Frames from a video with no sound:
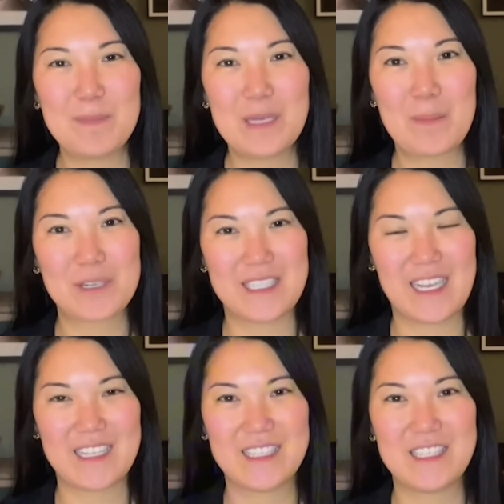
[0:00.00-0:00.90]
number
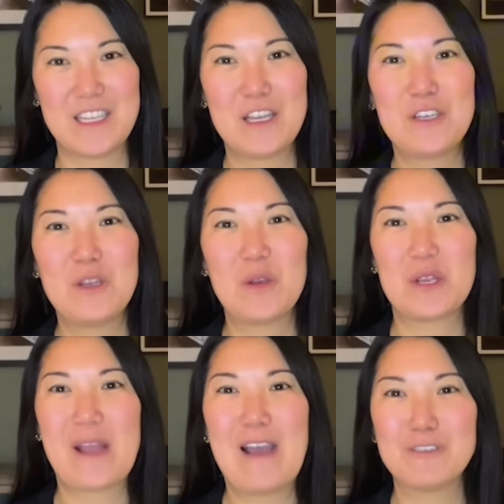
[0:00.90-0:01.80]
6, know
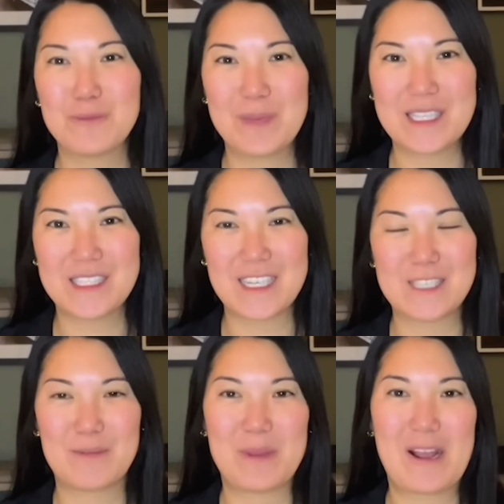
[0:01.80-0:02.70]
your
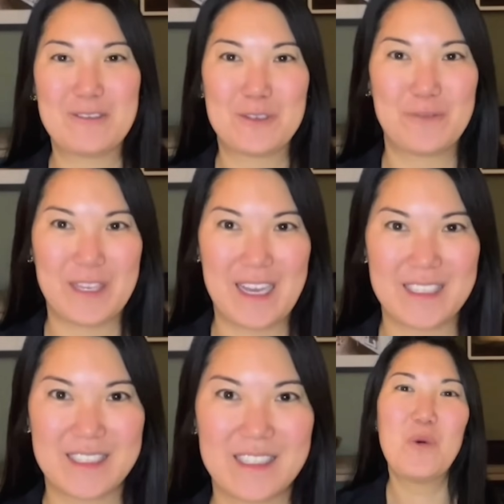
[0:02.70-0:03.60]
AUTOPISTAs from your
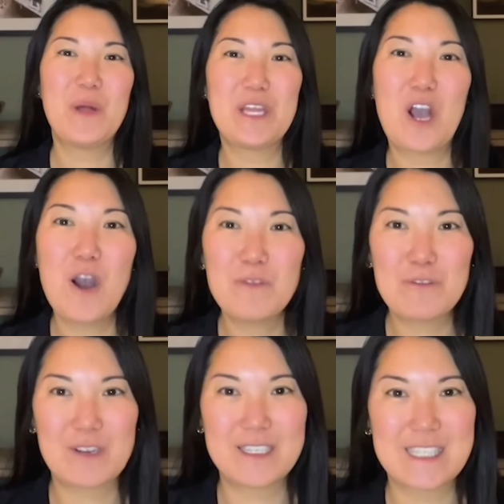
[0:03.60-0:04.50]
AUTOVIAs. While they
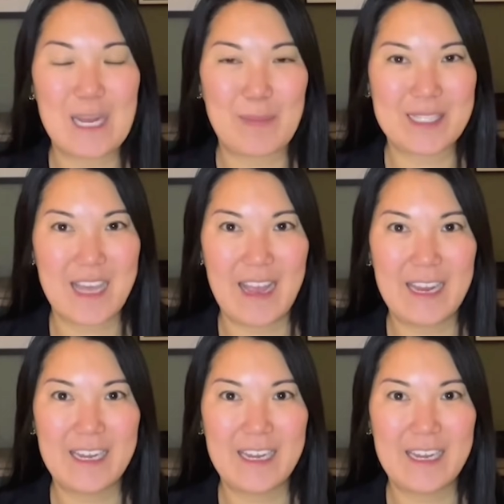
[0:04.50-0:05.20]
often run side by side,